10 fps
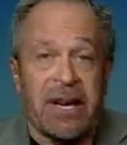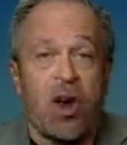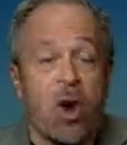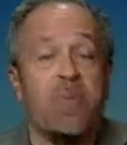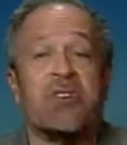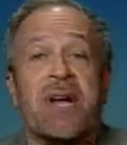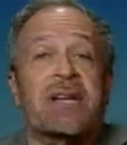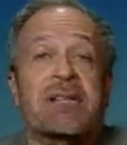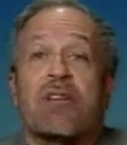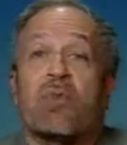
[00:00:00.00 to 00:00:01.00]
I hope it's
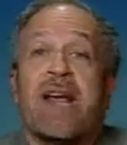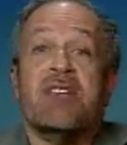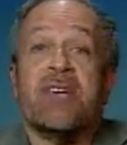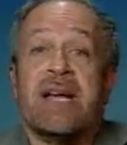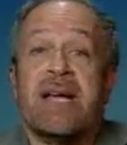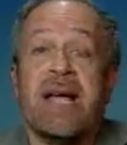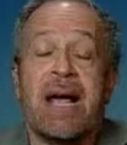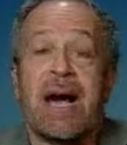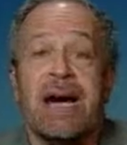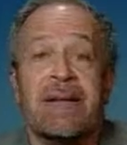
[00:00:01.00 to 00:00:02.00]
actually raising
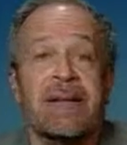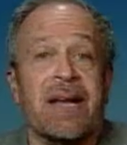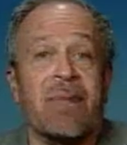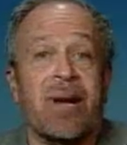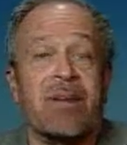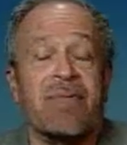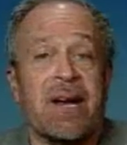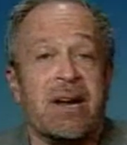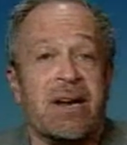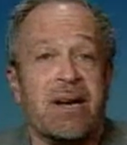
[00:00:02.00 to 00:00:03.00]
the amount of
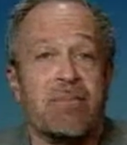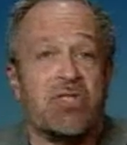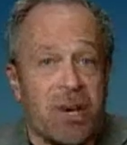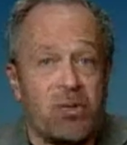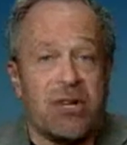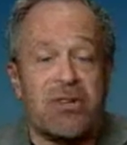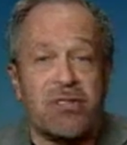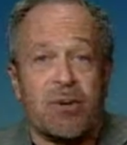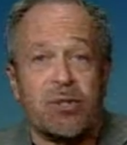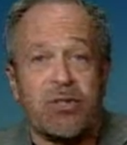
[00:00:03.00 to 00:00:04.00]
income subject to
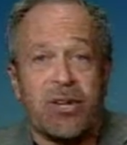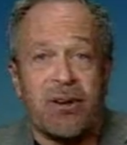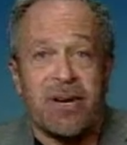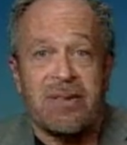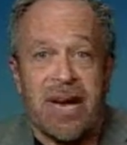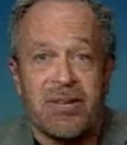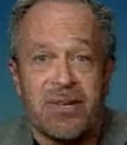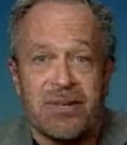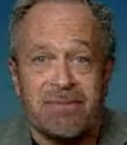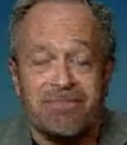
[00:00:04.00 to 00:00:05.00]
Social Security
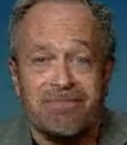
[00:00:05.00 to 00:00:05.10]
taxes.